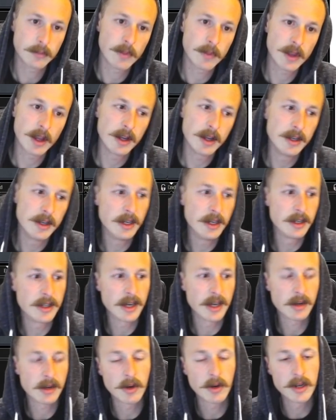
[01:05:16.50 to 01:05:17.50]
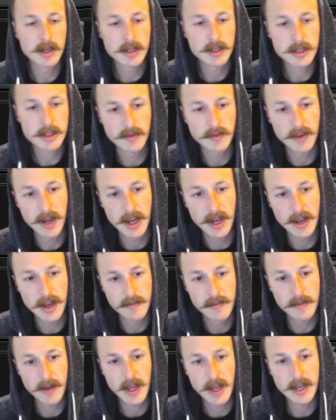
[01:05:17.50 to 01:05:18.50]
I needed that Quarian to survive.
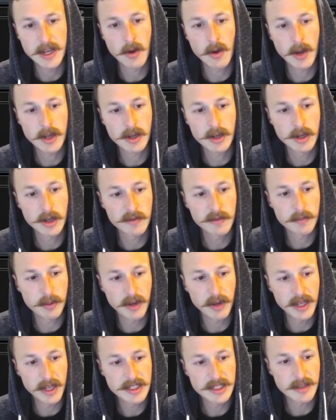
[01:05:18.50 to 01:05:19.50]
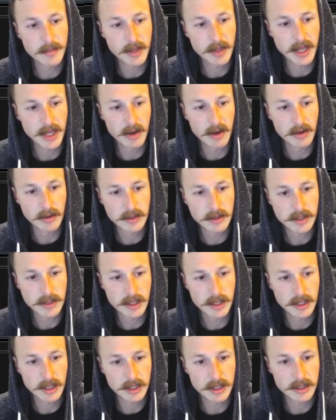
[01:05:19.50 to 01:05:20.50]
I know I could have played something else and
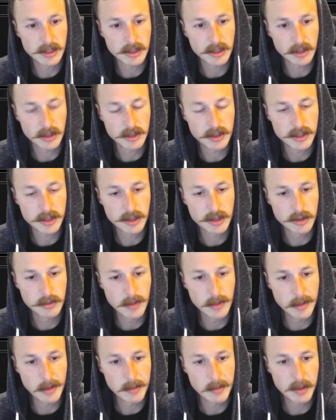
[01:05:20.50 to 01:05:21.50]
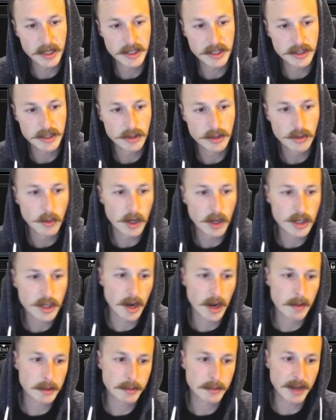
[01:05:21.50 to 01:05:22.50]
then turn 2, maybe played 2
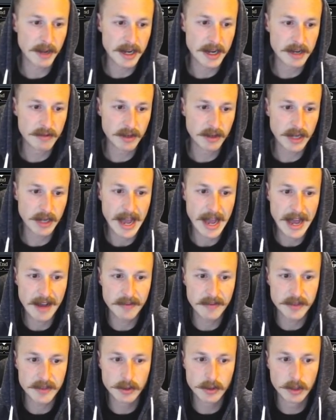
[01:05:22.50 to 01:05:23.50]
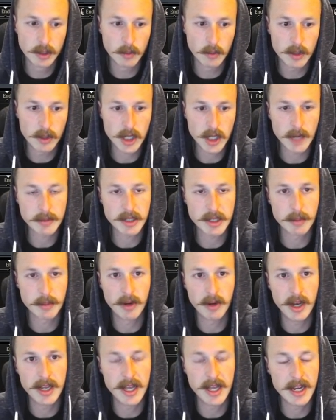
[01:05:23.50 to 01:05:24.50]
1-drops, but I didn't really have 2 good 1-drops to
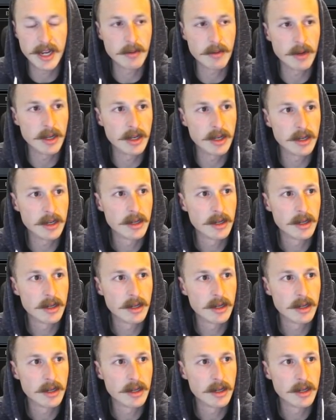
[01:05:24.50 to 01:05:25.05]
play anyway.